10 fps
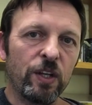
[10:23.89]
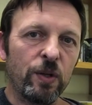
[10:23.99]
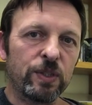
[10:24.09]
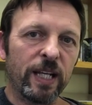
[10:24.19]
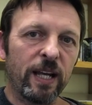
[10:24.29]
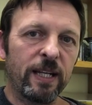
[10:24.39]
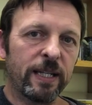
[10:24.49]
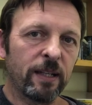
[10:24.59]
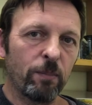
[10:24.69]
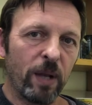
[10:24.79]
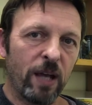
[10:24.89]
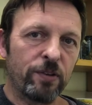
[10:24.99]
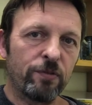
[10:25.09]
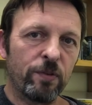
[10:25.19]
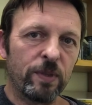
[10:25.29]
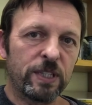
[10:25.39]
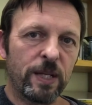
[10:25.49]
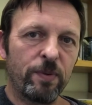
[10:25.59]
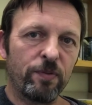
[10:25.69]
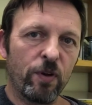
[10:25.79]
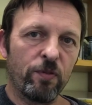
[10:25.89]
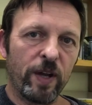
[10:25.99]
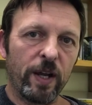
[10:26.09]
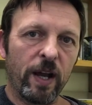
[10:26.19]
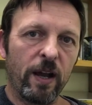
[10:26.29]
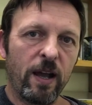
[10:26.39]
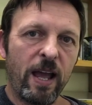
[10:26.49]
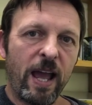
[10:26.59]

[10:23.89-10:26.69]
using a little blood from the tip of your finger.